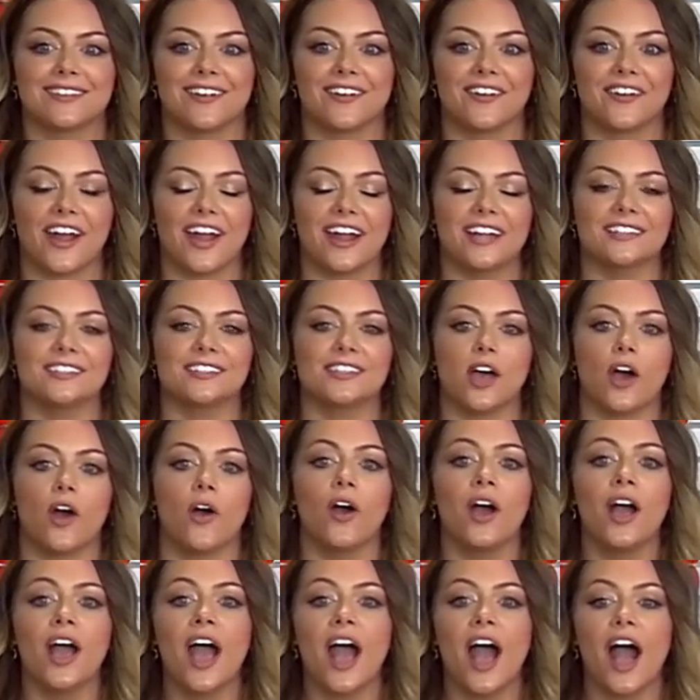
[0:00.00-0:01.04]
All right,
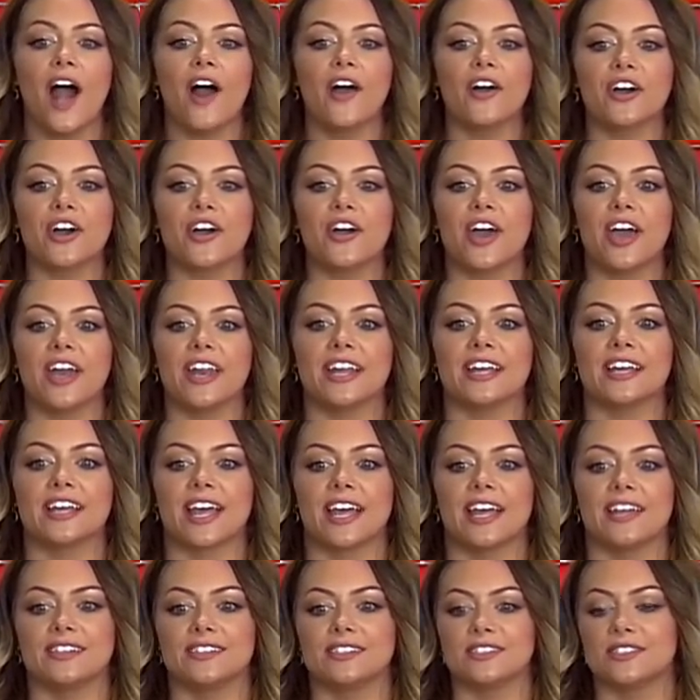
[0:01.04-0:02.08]
so I'll go ahead and
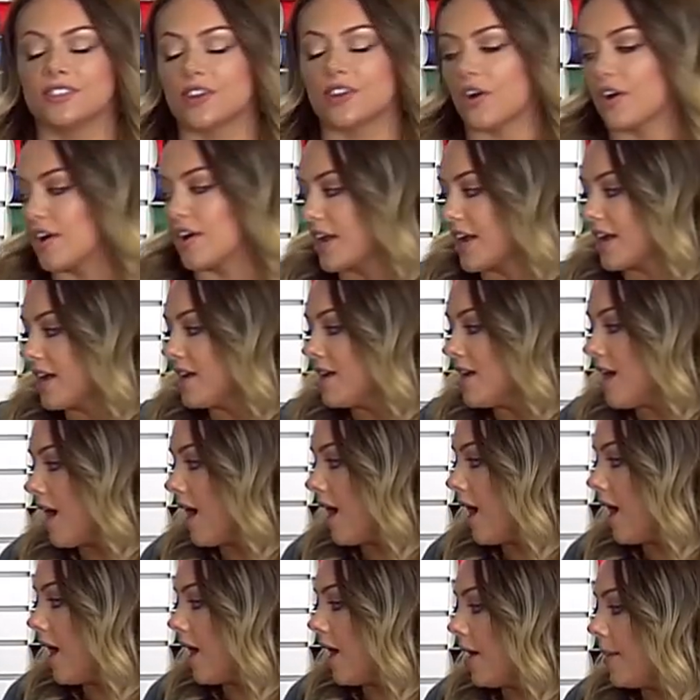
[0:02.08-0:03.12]
get started.
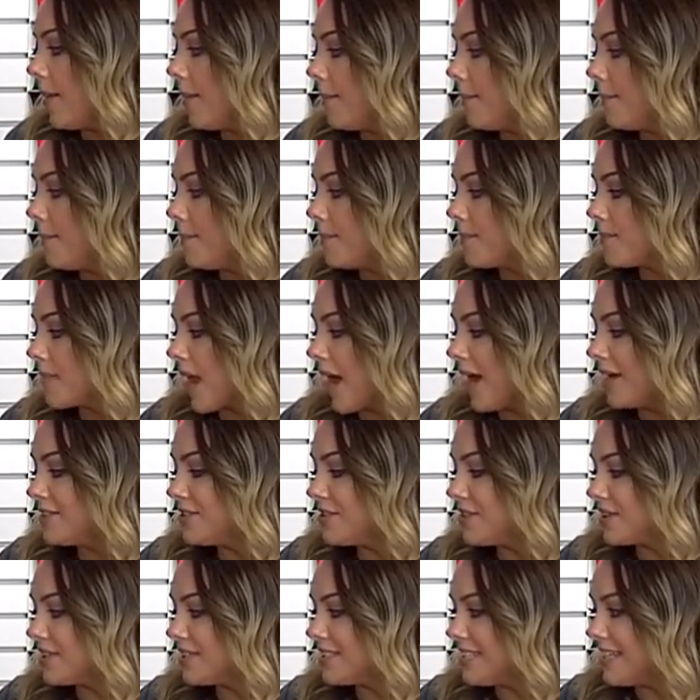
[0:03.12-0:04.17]
As
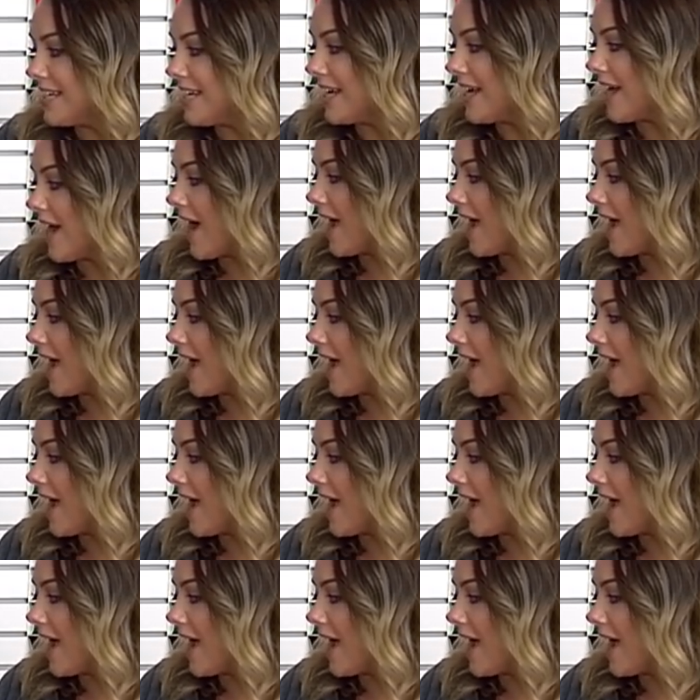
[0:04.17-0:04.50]
you can see,